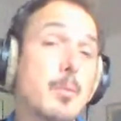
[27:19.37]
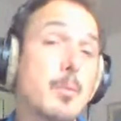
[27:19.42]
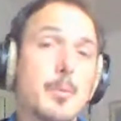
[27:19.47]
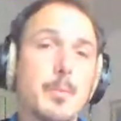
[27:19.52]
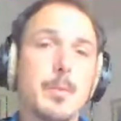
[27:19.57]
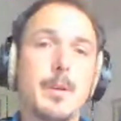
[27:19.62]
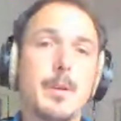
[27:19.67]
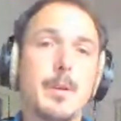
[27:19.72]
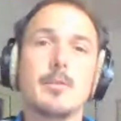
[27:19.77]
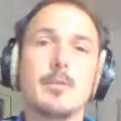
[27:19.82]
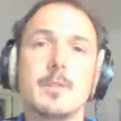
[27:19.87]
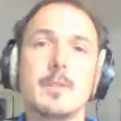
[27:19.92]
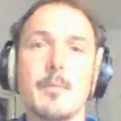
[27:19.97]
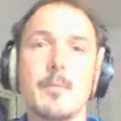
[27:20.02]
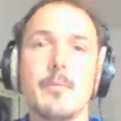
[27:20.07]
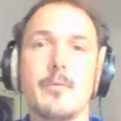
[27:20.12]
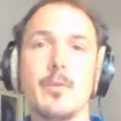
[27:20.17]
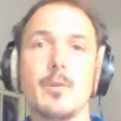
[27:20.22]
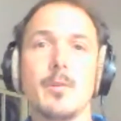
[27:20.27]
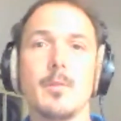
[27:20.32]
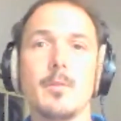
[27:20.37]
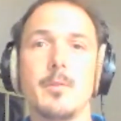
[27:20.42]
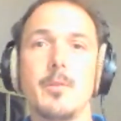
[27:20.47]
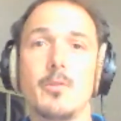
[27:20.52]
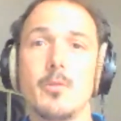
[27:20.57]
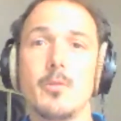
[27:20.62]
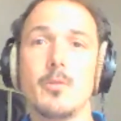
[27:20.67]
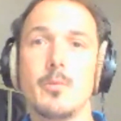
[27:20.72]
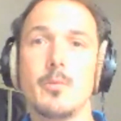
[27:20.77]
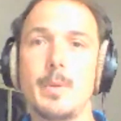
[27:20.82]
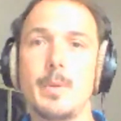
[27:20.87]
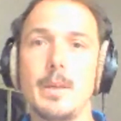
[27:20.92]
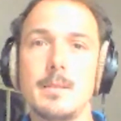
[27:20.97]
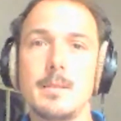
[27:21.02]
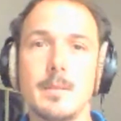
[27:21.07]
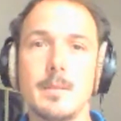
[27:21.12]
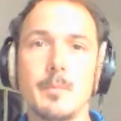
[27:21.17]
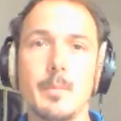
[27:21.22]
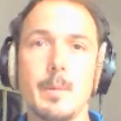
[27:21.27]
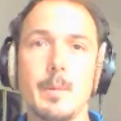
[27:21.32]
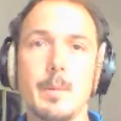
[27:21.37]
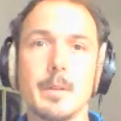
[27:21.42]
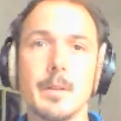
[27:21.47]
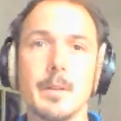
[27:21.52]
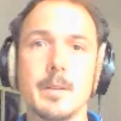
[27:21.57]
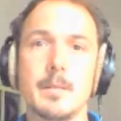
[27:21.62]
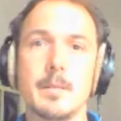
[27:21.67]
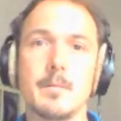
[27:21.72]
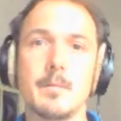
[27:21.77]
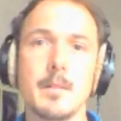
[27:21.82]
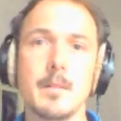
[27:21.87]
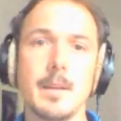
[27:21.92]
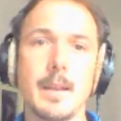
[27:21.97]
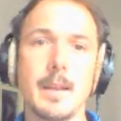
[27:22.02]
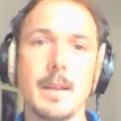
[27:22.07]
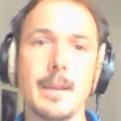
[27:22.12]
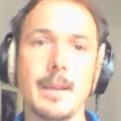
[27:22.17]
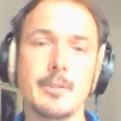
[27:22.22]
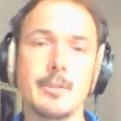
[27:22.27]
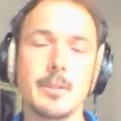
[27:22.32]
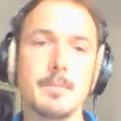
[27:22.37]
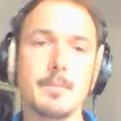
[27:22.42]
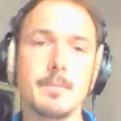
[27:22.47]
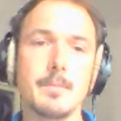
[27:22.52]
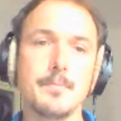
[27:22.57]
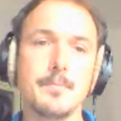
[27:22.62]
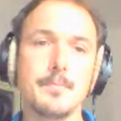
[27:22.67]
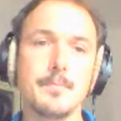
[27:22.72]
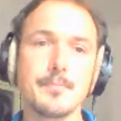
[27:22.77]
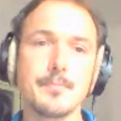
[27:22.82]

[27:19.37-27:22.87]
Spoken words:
it would be a good time for Europeans and people in Asia.